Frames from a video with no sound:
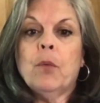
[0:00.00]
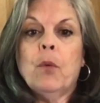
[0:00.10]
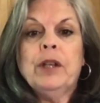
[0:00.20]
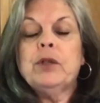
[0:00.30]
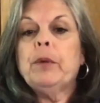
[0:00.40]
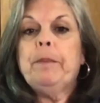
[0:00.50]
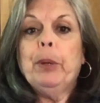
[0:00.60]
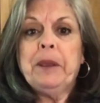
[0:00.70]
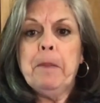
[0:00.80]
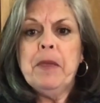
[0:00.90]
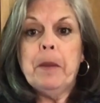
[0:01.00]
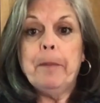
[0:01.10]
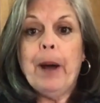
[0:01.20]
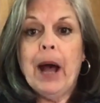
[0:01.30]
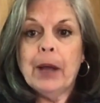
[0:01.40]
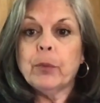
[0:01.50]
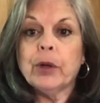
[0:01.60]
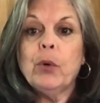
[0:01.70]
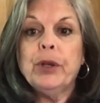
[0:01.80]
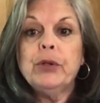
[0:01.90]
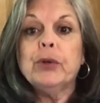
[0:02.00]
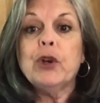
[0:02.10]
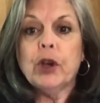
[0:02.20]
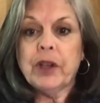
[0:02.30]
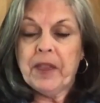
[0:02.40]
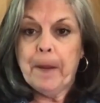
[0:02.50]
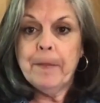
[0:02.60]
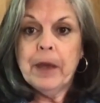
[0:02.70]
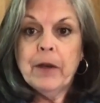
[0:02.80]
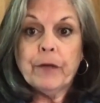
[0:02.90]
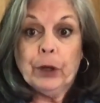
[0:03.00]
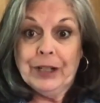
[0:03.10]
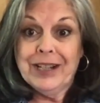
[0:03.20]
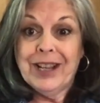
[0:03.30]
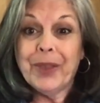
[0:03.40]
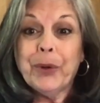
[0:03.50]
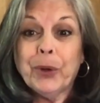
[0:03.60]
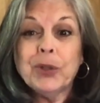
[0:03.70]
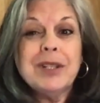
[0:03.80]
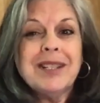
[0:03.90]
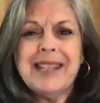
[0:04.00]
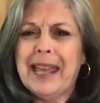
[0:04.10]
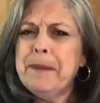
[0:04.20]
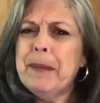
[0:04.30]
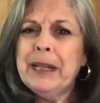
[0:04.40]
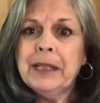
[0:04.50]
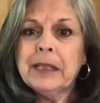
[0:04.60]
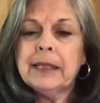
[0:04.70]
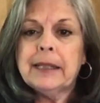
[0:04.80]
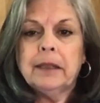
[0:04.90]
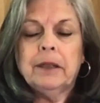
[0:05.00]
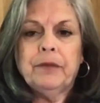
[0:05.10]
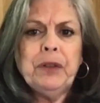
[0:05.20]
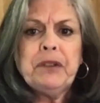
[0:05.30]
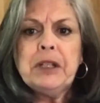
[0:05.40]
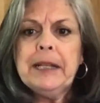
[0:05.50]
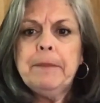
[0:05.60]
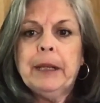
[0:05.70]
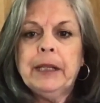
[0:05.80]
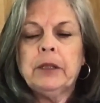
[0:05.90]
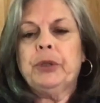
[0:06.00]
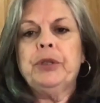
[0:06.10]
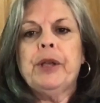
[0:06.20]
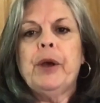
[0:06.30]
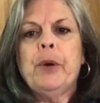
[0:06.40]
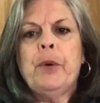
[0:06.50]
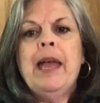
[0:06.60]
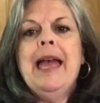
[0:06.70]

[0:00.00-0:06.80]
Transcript: once we put them in the pot, we're going to cook them for another 10 minutes, 15 minutes or so,